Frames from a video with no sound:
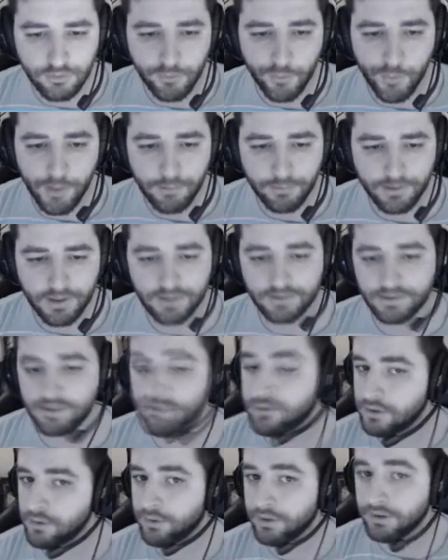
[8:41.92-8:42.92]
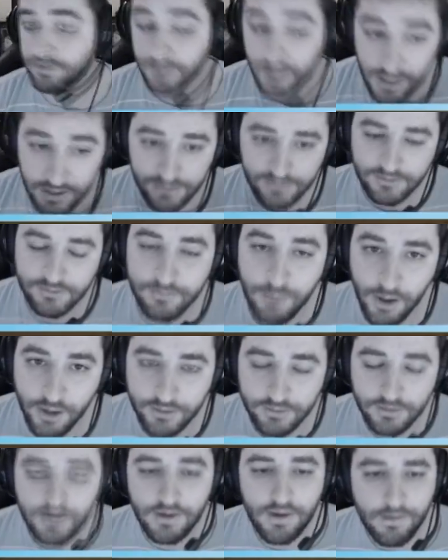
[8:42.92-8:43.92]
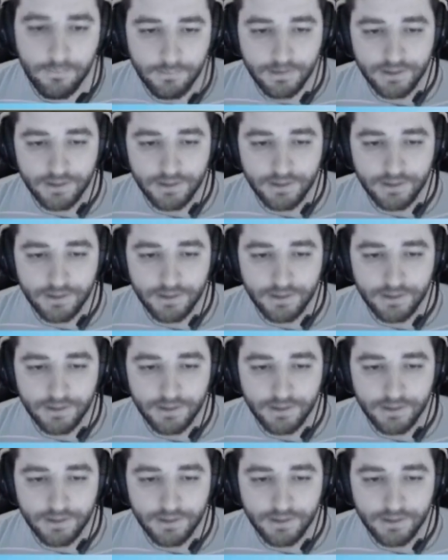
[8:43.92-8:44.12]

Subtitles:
ramp, and then you kill him. Then it's smart. But you